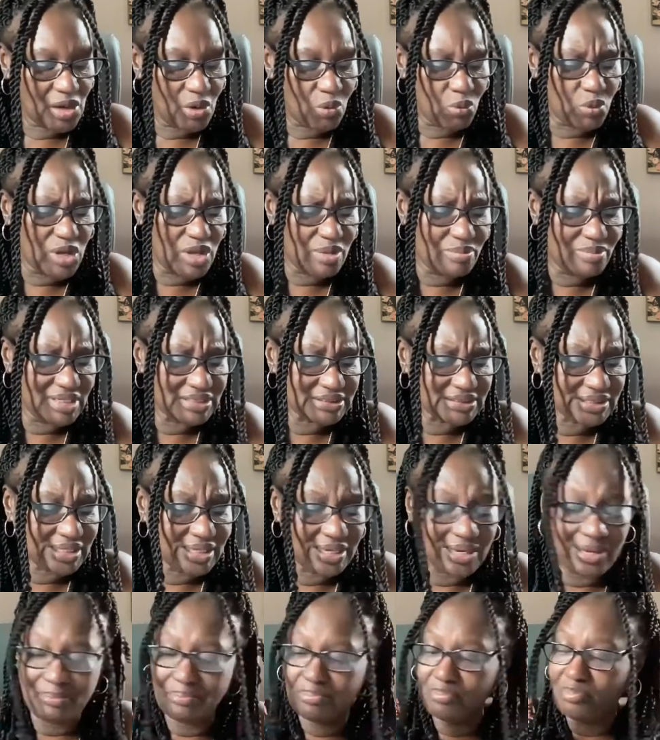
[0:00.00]
We must
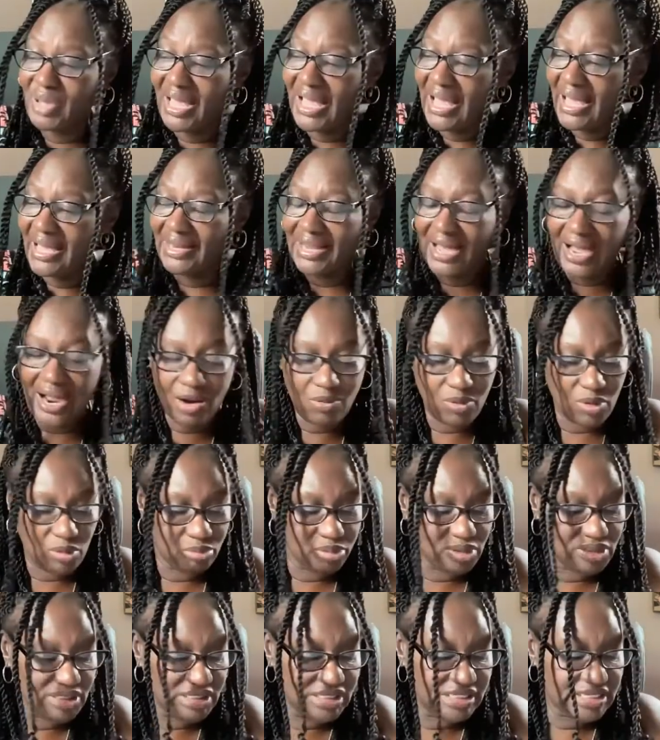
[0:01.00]
combat our
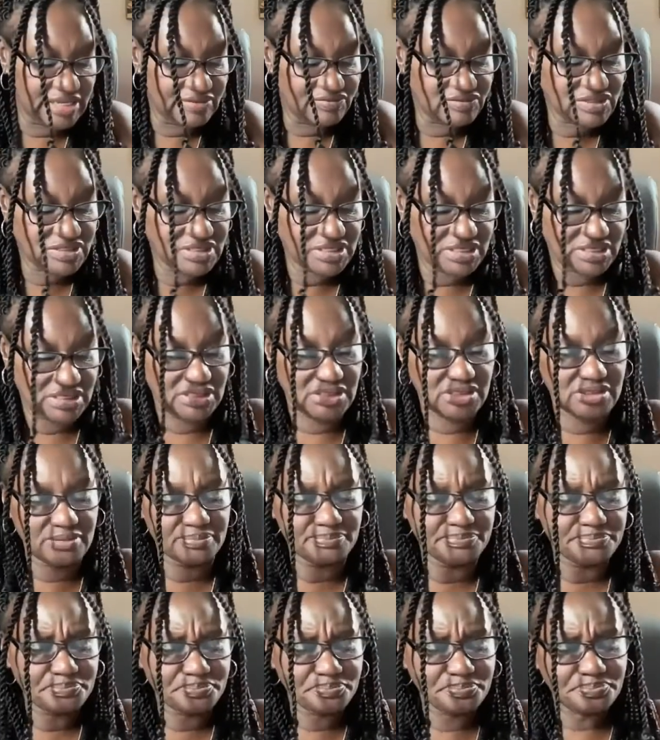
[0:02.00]
belief
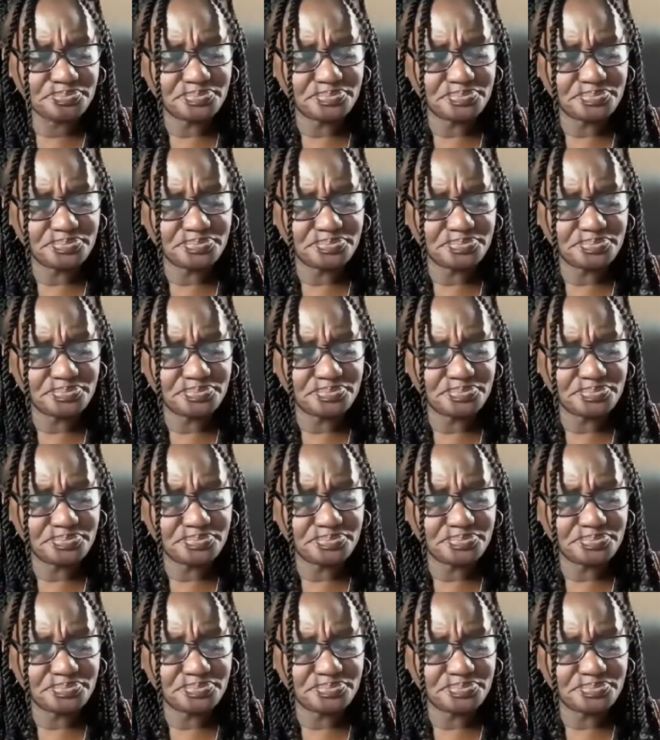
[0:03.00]
system